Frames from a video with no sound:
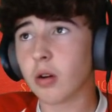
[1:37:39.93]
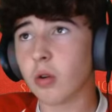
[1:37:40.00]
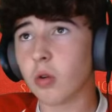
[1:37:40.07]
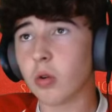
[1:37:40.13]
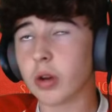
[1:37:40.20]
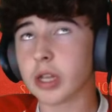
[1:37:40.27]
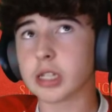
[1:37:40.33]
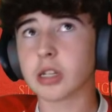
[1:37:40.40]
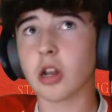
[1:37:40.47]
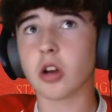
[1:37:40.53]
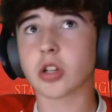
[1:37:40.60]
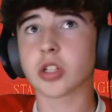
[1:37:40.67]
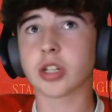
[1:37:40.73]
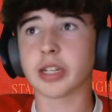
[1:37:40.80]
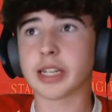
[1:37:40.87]
Oh, it is
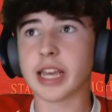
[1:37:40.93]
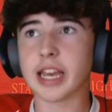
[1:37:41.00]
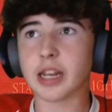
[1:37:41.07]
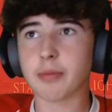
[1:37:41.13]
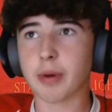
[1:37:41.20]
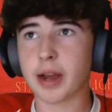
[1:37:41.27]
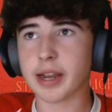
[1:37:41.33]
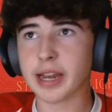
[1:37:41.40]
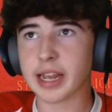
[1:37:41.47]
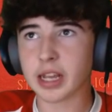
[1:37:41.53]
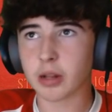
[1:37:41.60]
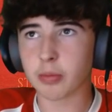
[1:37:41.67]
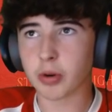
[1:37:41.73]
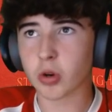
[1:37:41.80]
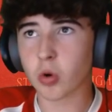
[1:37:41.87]
lost and gained by Neil,
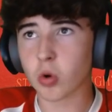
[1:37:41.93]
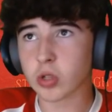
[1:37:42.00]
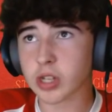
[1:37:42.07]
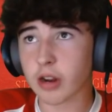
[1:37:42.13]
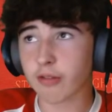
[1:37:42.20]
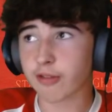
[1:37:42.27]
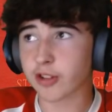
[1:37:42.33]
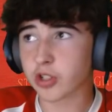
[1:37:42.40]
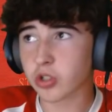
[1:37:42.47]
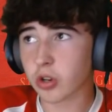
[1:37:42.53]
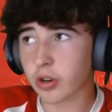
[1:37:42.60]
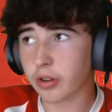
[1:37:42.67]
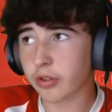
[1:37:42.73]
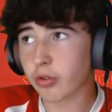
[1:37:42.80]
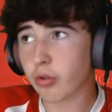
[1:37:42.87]
but goes out for a
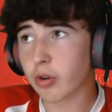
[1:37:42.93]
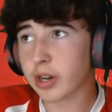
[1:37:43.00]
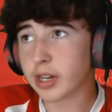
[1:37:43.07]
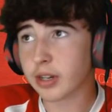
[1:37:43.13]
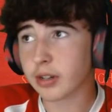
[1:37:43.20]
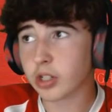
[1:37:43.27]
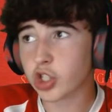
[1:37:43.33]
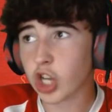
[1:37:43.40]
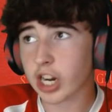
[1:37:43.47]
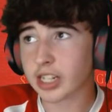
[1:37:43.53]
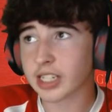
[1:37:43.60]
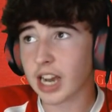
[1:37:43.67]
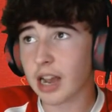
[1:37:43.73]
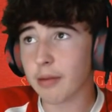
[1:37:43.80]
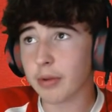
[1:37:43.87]
Sunderland throw-in. Jack
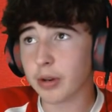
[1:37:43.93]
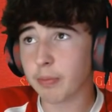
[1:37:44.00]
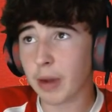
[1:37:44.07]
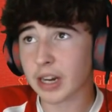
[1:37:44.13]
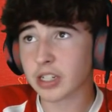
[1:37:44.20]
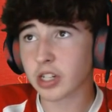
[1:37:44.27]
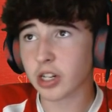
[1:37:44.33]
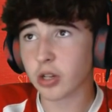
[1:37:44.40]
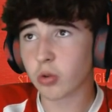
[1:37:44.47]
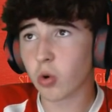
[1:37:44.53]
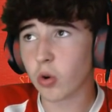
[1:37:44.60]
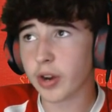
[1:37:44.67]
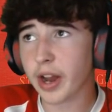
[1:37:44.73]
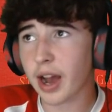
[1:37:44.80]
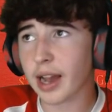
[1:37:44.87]
Diamond back to Luke
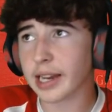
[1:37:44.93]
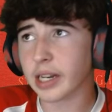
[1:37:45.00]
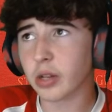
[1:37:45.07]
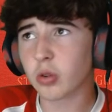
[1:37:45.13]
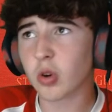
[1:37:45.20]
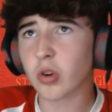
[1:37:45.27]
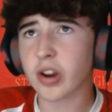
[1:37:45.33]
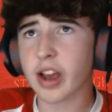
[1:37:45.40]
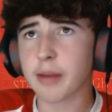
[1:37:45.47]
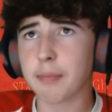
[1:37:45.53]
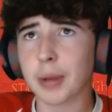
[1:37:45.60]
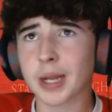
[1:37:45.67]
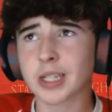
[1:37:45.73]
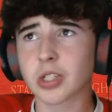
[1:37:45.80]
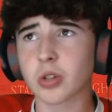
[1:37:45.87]
O'Nien. Luke O'Nien
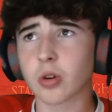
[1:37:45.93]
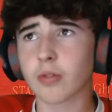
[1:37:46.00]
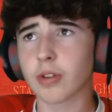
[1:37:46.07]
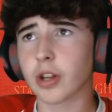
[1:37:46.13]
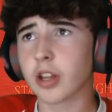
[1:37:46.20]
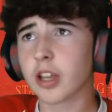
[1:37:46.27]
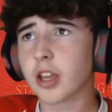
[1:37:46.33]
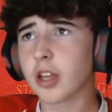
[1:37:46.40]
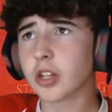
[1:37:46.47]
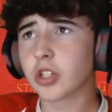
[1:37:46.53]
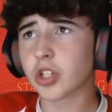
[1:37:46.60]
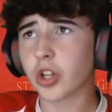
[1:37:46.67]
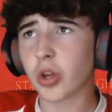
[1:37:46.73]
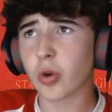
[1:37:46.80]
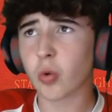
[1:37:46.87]
picks it over
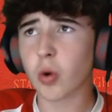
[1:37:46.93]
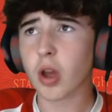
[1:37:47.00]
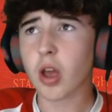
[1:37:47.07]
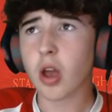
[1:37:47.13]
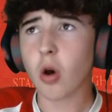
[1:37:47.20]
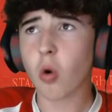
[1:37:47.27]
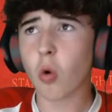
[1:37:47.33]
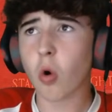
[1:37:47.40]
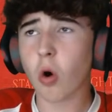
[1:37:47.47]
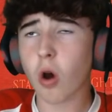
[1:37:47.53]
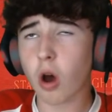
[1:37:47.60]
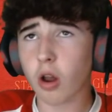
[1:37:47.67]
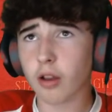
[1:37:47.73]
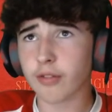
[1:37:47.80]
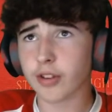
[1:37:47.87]
to
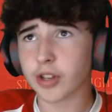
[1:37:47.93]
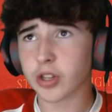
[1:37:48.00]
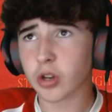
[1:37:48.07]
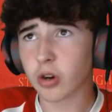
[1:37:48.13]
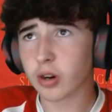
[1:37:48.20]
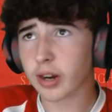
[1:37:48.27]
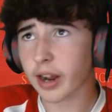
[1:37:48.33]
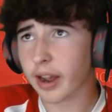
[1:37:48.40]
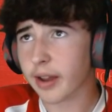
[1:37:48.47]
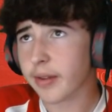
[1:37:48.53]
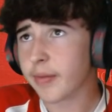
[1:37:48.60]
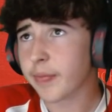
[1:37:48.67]
Oliver Younger.